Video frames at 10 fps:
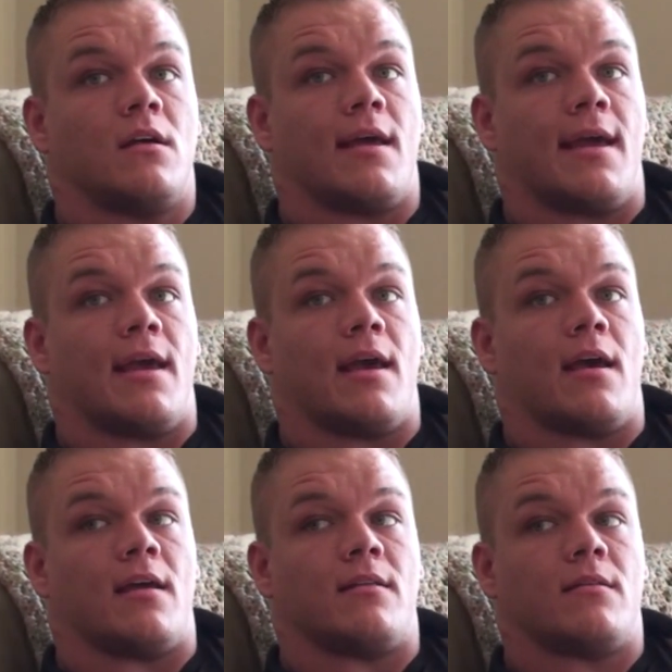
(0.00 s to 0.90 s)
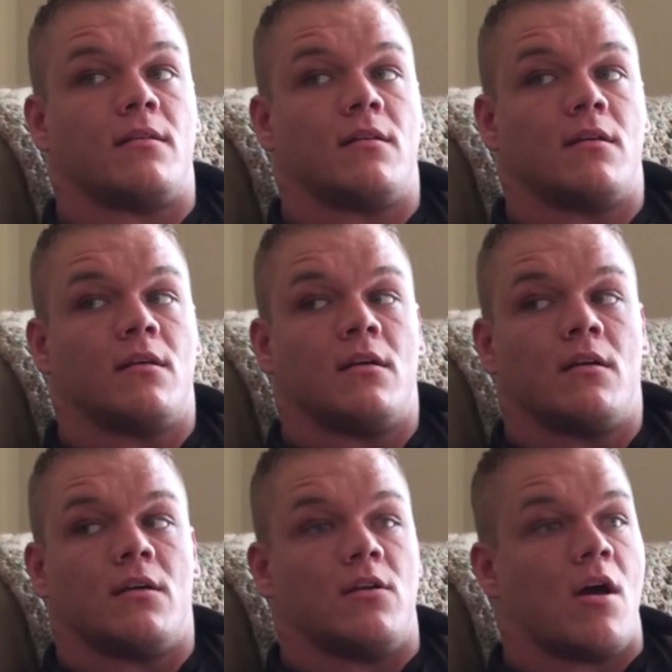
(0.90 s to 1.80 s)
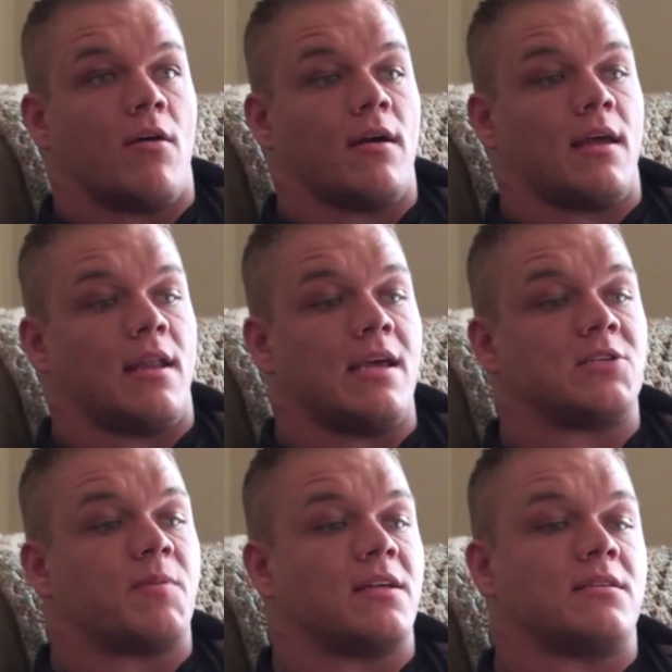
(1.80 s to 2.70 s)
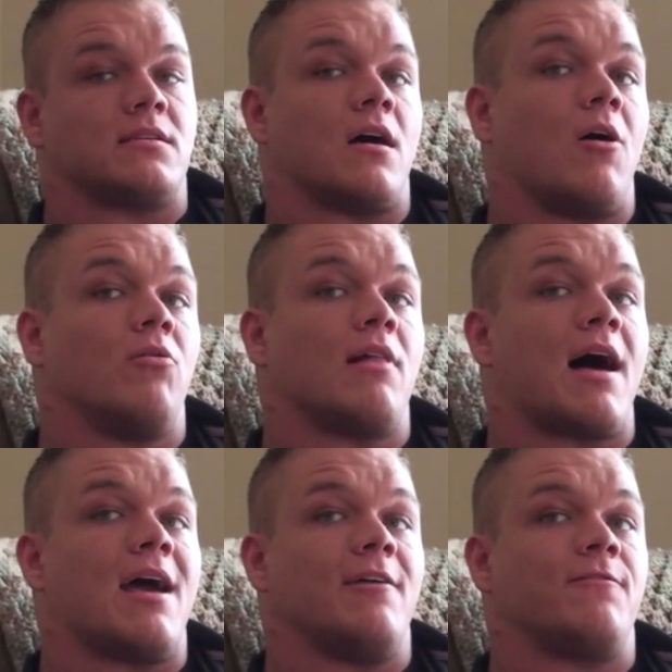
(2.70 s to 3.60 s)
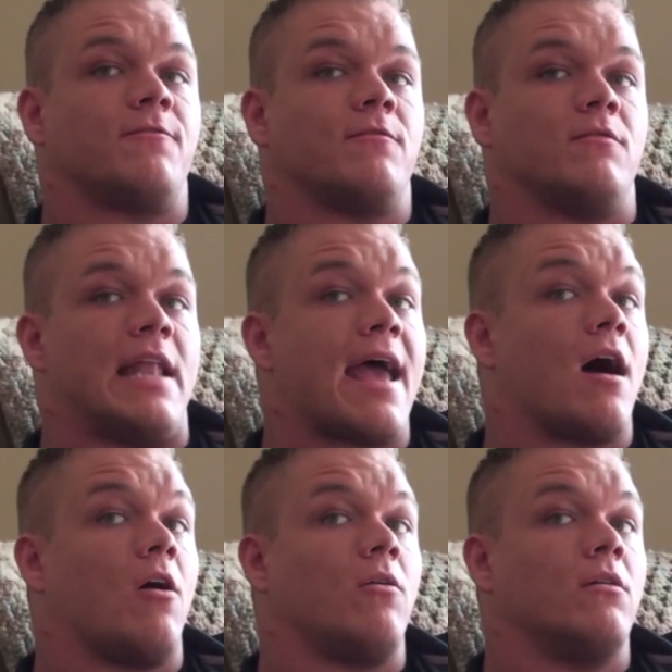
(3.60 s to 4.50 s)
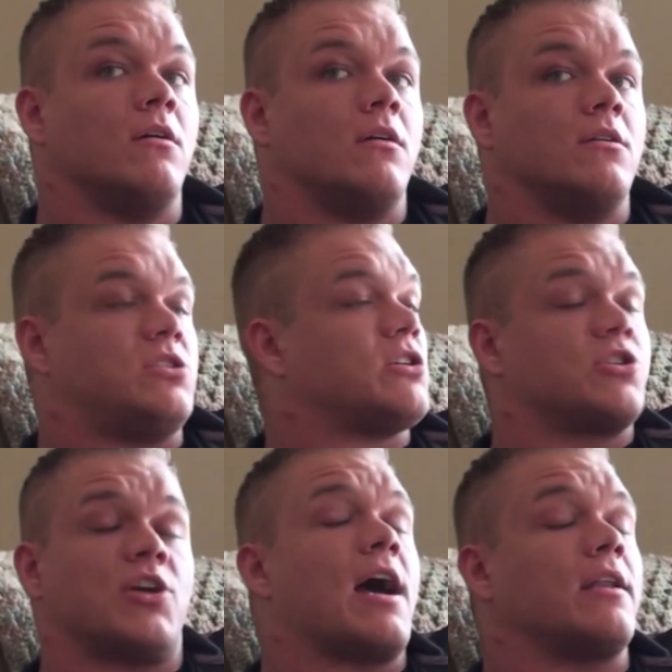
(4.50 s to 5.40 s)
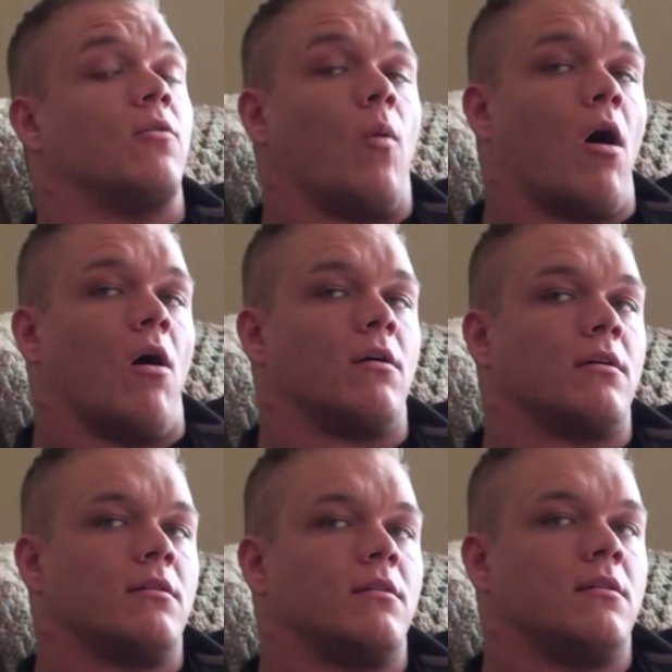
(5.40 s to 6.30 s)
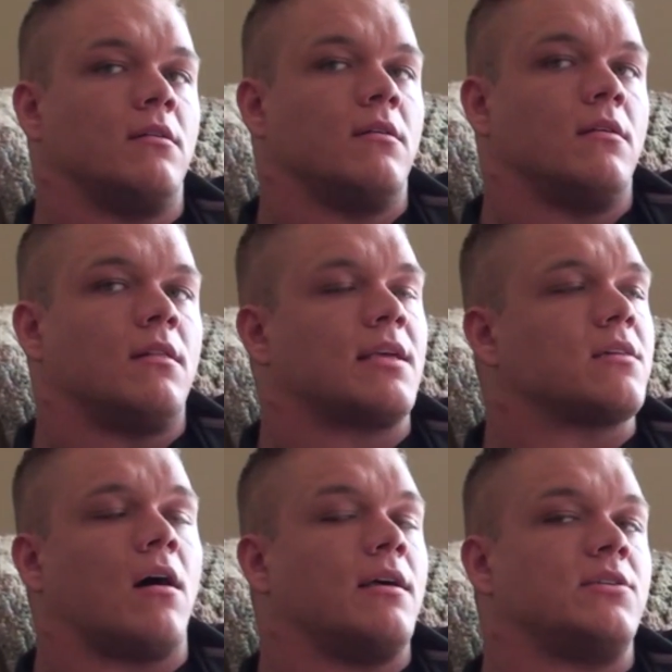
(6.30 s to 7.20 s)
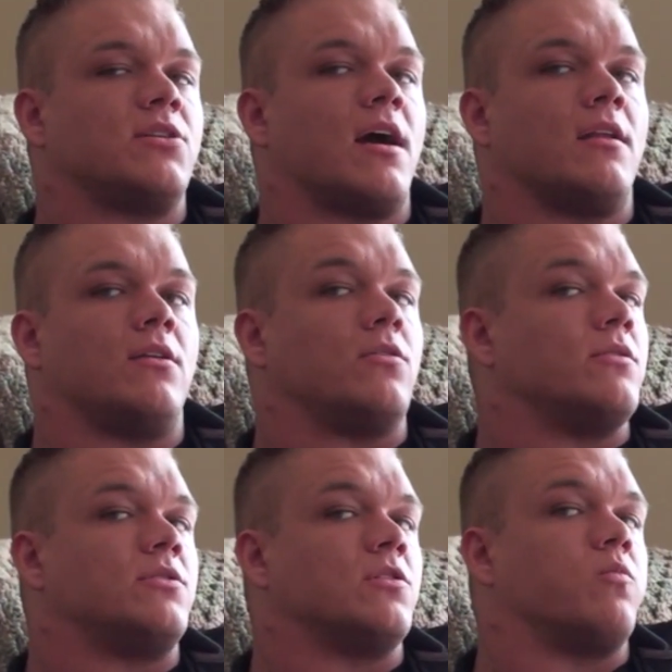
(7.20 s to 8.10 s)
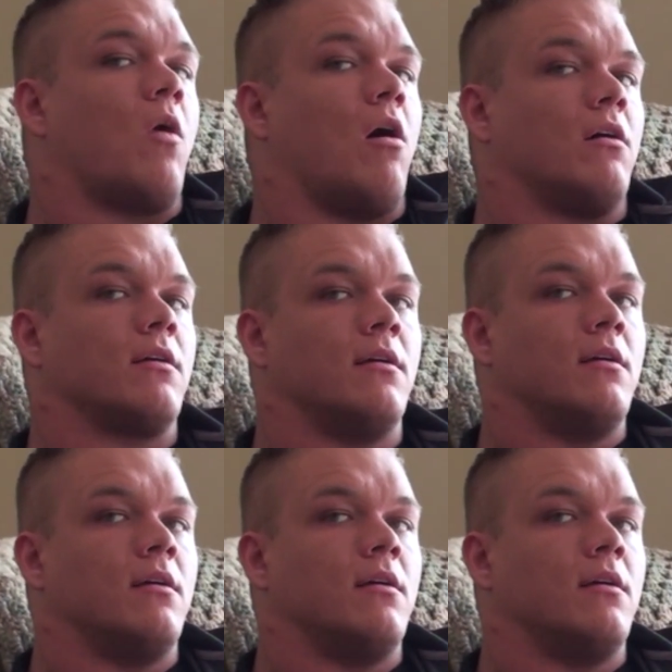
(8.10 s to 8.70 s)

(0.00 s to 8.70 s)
And, and he spends his whole life now just trying to walk. That's all he's trying to do is just walk.